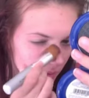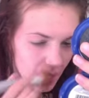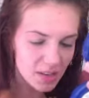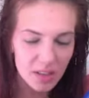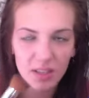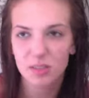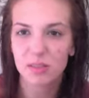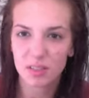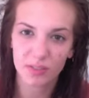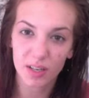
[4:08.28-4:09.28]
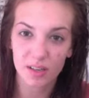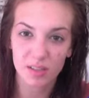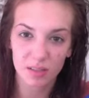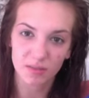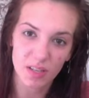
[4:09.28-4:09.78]
And you can do different areas
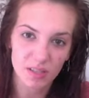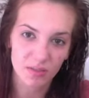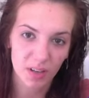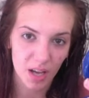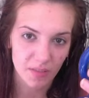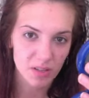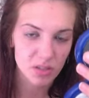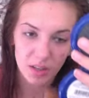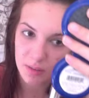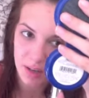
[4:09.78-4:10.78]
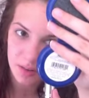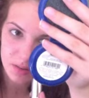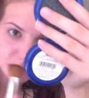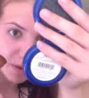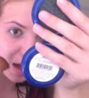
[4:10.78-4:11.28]
of your face, different coverage. Like right
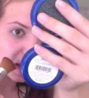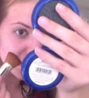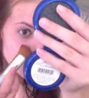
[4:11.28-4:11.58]
underneath my eyes,